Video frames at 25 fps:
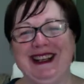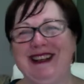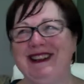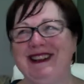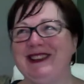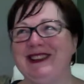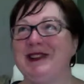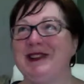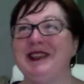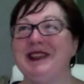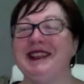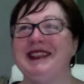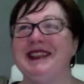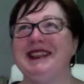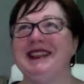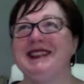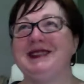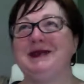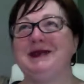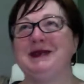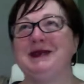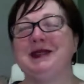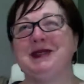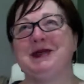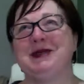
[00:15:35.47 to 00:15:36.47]
Three kids,
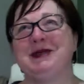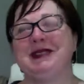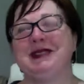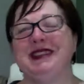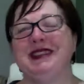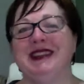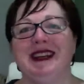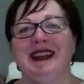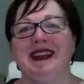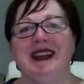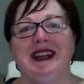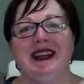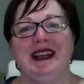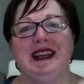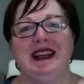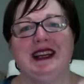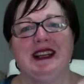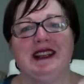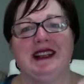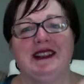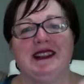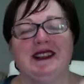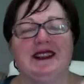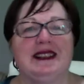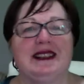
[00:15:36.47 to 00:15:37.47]
which...
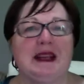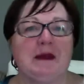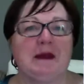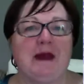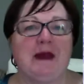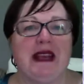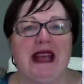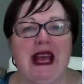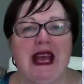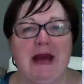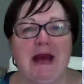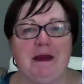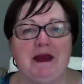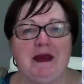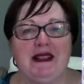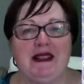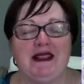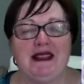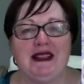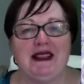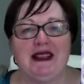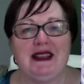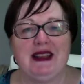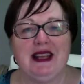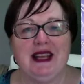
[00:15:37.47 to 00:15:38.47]
So something happens
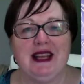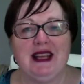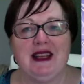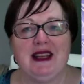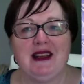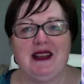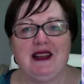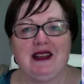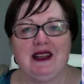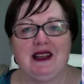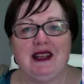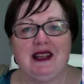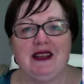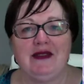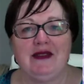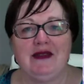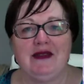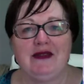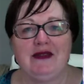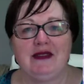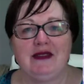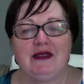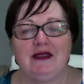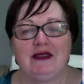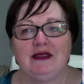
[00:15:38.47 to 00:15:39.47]
in their
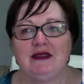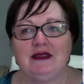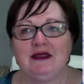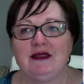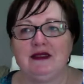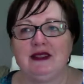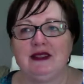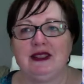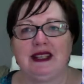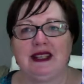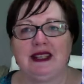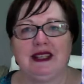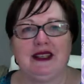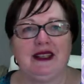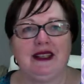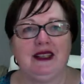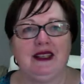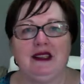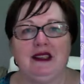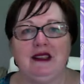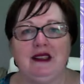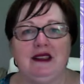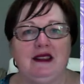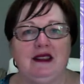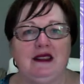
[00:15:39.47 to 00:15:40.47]
life,
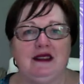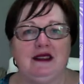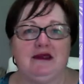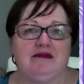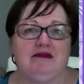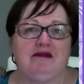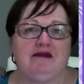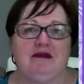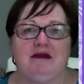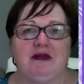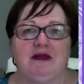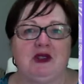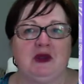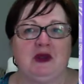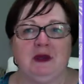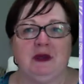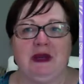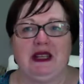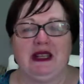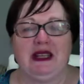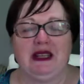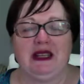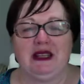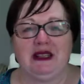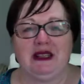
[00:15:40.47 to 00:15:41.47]
okay? Could be
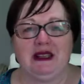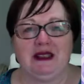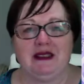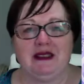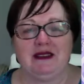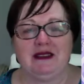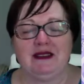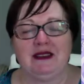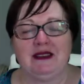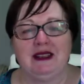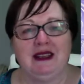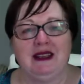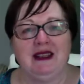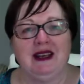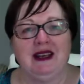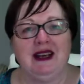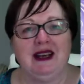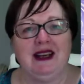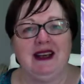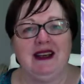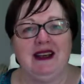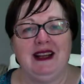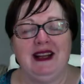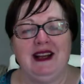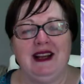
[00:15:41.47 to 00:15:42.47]
anything.
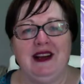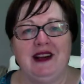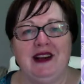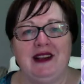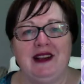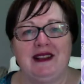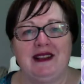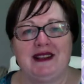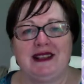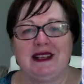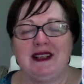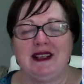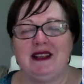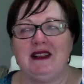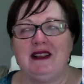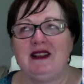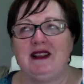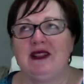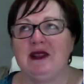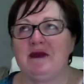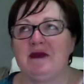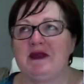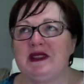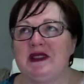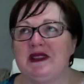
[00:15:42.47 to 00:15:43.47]
And then I say,
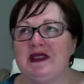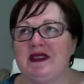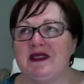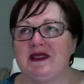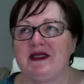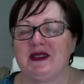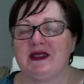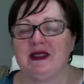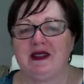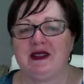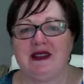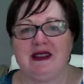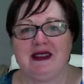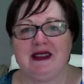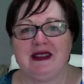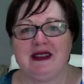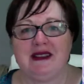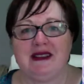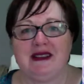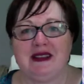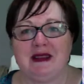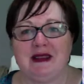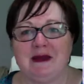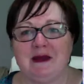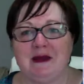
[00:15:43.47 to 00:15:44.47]
oh, I'm so sorry
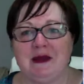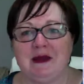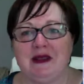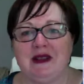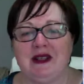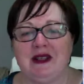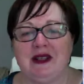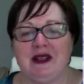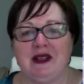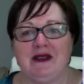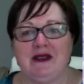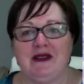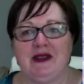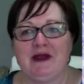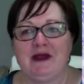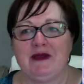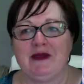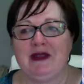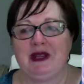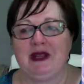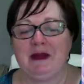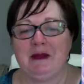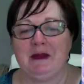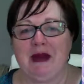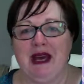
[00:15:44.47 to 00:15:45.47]
that's happened. You know, I feel
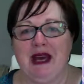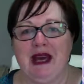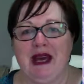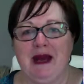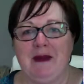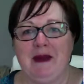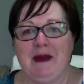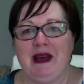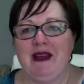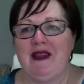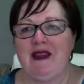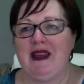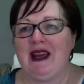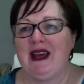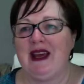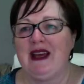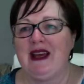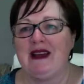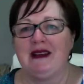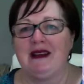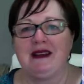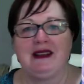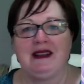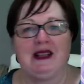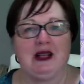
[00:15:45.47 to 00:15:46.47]
really bad about
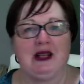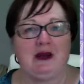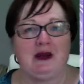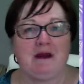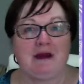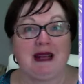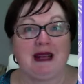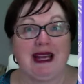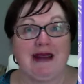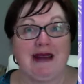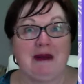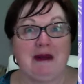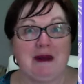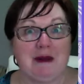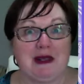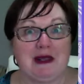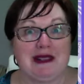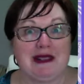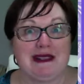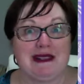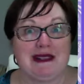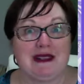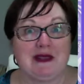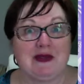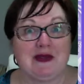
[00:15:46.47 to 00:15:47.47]
that. You know, I'm blaming
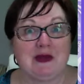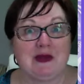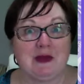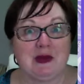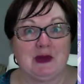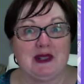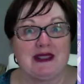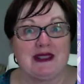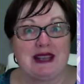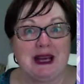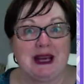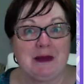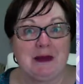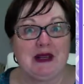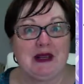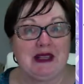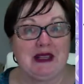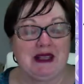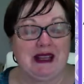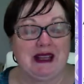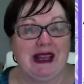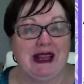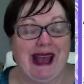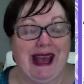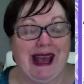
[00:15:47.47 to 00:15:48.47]
myself for what's happened
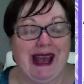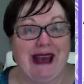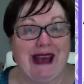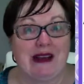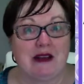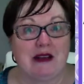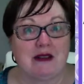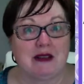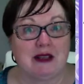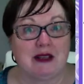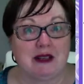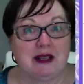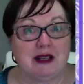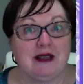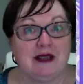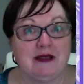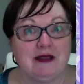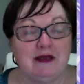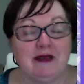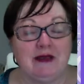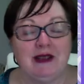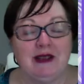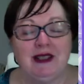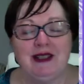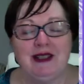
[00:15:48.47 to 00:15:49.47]
in their adult life.